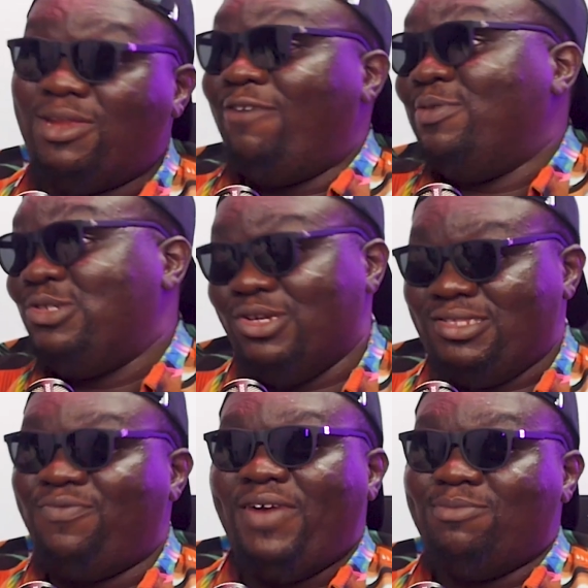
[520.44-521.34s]
would have been
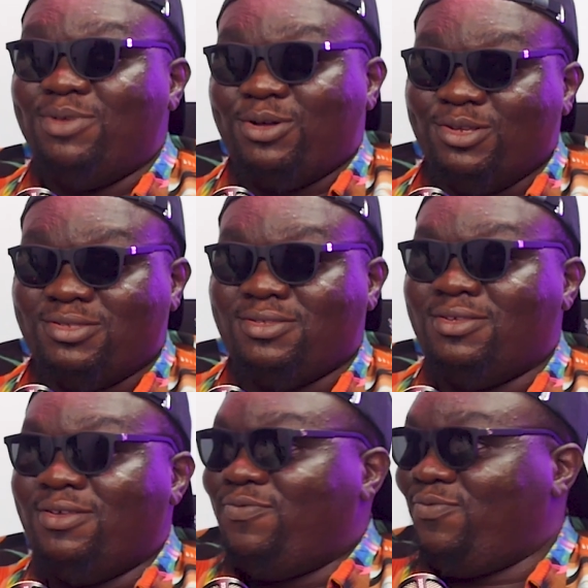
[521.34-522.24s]
justified,
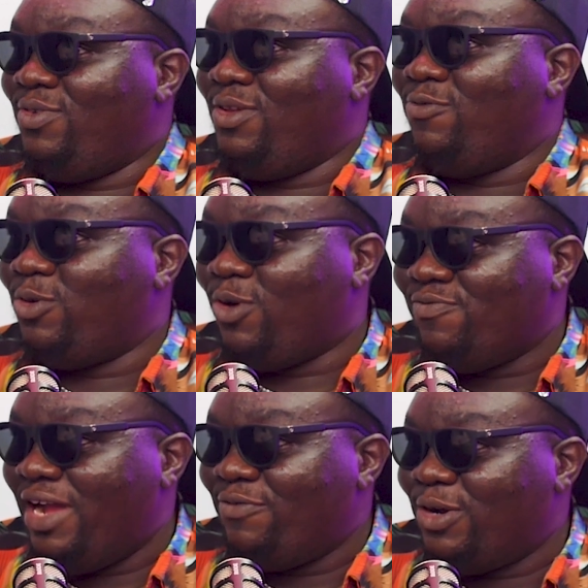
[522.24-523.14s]
because if we
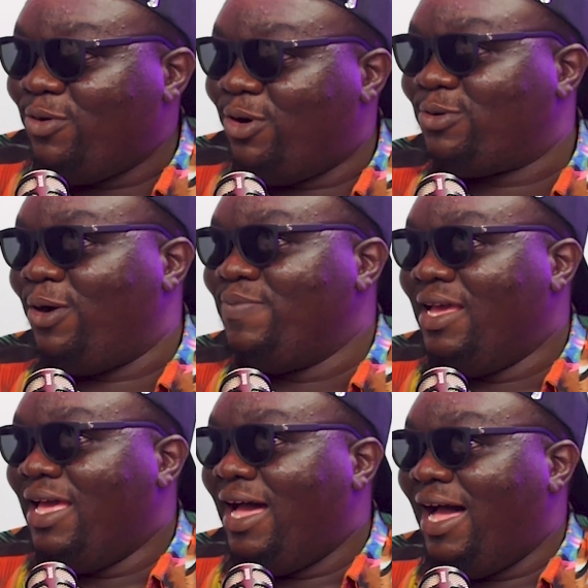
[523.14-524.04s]
qualify for a World Cup
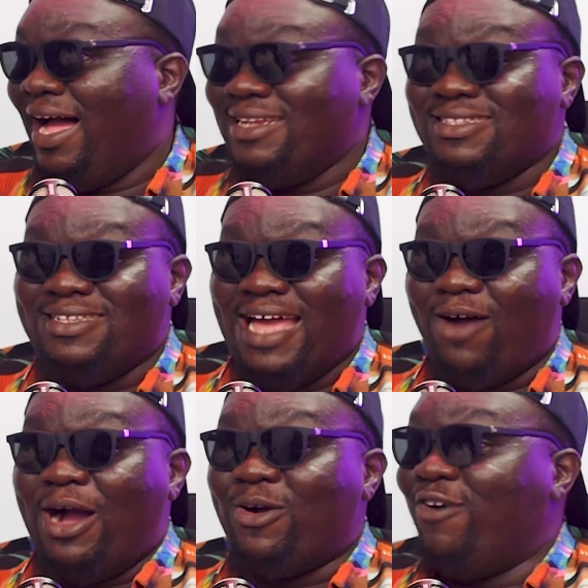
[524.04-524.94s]
and
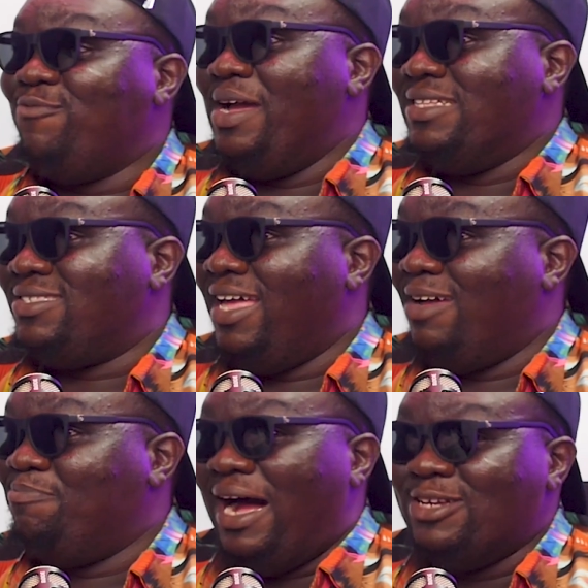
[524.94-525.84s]
our government
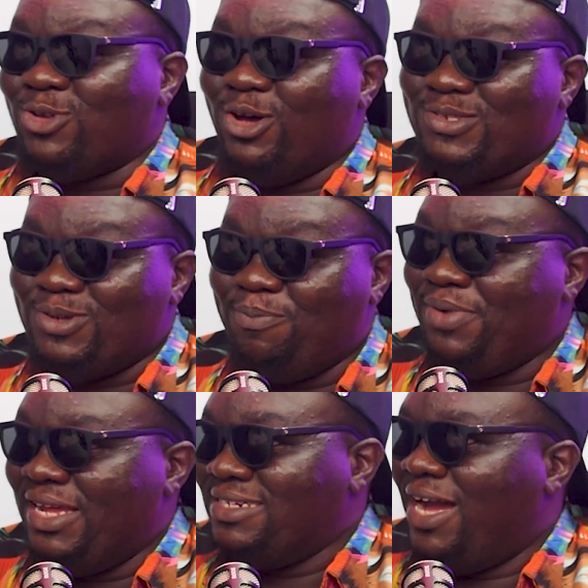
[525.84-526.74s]
then bans us from
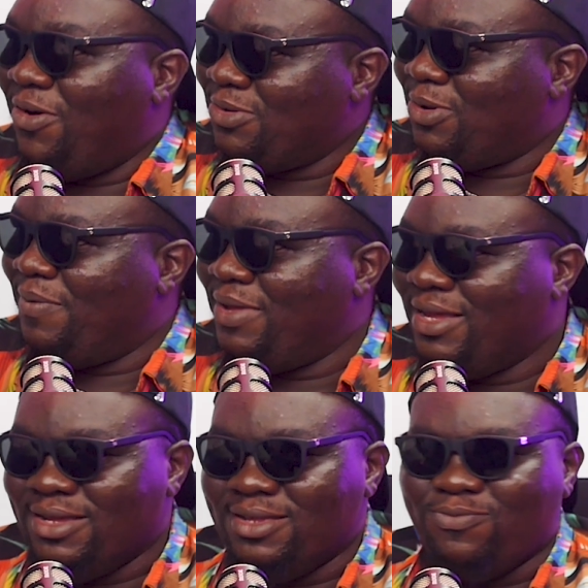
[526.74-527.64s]
playing in that World Cup
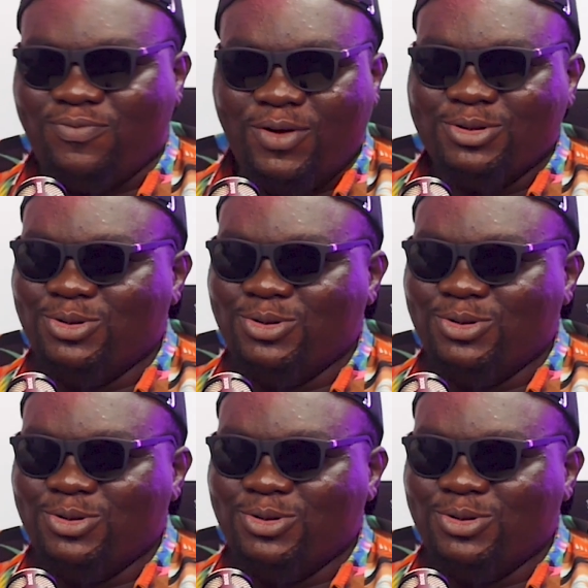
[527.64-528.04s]
for